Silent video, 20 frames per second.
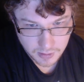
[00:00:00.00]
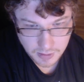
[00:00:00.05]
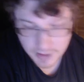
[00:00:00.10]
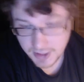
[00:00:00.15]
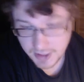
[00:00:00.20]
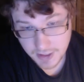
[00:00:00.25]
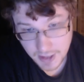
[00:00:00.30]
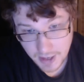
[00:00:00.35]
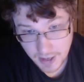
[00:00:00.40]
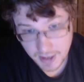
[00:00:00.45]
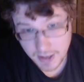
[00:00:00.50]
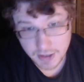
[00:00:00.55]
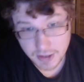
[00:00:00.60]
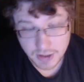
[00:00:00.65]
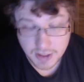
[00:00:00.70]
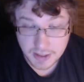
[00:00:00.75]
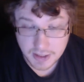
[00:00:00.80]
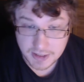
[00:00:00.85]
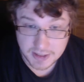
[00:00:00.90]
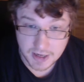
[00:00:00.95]
like I
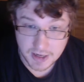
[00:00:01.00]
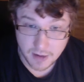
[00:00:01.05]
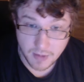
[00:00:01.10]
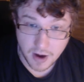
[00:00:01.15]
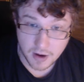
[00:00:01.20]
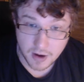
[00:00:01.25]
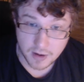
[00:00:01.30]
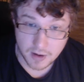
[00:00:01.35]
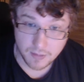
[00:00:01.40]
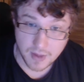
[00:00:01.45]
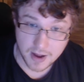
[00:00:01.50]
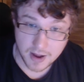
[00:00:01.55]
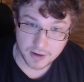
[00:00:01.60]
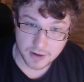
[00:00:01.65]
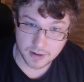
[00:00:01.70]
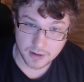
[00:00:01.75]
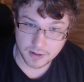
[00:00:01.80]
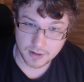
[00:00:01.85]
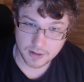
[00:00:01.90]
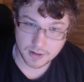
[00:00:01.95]
actually did see American
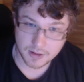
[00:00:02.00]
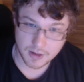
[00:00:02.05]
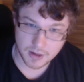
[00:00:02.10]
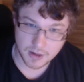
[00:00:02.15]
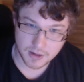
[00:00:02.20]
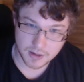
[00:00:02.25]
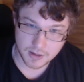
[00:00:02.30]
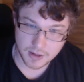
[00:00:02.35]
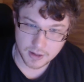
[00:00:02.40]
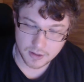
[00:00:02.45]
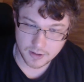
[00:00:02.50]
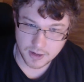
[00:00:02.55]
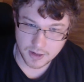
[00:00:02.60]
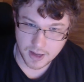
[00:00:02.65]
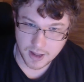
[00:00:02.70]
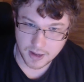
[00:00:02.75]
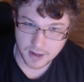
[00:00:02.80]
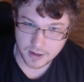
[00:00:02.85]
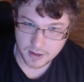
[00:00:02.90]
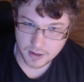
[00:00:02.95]
Made the other
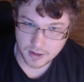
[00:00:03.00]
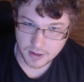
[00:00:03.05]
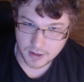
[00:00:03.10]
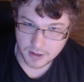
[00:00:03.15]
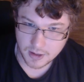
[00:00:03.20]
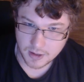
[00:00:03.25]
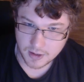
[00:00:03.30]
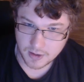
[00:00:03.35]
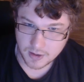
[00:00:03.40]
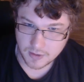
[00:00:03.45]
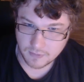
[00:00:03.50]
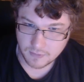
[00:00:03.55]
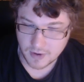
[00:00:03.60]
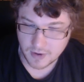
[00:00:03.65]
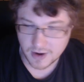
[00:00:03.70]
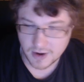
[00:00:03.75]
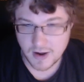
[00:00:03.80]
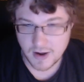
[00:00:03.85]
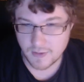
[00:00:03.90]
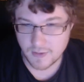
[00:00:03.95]
day.
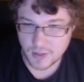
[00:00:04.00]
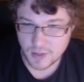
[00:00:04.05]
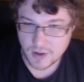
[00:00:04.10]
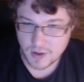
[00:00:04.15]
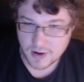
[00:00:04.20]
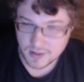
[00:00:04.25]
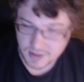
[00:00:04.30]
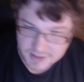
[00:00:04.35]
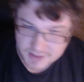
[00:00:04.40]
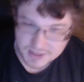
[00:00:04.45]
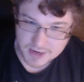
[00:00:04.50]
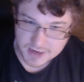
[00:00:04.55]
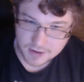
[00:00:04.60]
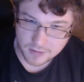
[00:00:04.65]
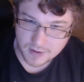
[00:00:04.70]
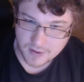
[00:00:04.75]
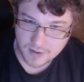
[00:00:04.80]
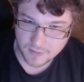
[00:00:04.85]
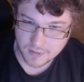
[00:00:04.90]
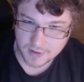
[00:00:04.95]
Funny enough, I thought of the Tick
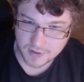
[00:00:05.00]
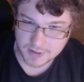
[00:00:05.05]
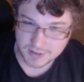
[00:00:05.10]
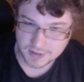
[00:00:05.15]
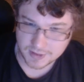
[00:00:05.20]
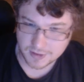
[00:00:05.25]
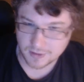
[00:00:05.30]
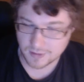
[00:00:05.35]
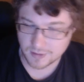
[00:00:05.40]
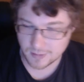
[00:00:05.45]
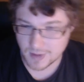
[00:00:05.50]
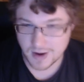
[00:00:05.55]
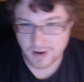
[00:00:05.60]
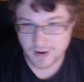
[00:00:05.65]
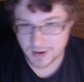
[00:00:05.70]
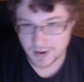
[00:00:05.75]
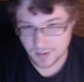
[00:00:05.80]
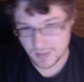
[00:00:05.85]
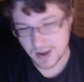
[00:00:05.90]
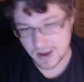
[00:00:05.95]
reference,
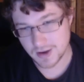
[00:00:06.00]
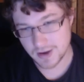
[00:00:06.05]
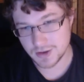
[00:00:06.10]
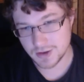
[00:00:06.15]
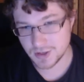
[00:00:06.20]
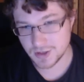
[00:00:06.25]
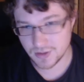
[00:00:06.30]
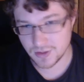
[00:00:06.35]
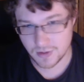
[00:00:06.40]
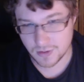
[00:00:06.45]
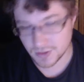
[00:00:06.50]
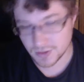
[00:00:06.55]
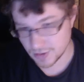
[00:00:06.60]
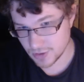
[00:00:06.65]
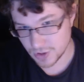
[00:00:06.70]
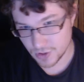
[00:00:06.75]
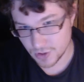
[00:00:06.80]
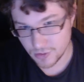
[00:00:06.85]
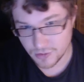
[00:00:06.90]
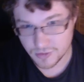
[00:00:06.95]
American Made, she throws her
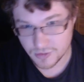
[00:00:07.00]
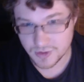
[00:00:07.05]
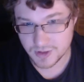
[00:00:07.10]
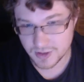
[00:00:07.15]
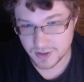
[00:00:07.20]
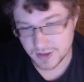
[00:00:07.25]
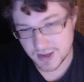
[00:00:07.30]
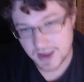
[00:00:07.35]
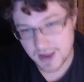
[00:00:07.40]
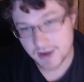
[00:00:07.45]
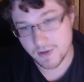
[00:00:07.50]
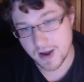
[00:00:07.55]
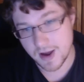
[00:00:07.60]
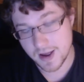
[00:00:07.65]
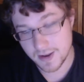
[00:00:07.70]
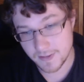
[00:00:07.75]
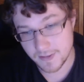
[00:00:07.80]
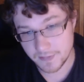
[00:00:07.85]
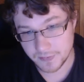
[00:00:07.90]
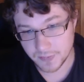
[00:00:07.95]
shoes.
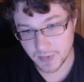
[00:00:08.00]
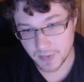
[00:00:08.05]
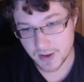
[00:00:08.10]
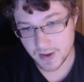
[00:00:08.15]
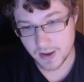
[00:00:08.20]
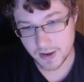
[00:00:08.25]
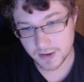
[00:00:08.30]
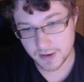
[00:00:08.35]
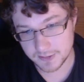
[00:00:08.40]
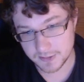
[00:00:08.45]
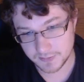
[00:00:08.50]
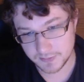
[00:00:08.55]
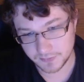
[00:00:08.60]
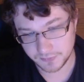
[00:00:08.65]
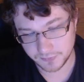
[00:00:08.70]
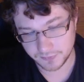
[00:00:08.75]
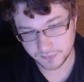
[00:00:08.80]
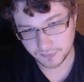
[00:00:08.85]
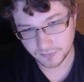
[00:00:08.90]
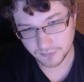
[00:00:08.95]
Anyway, um,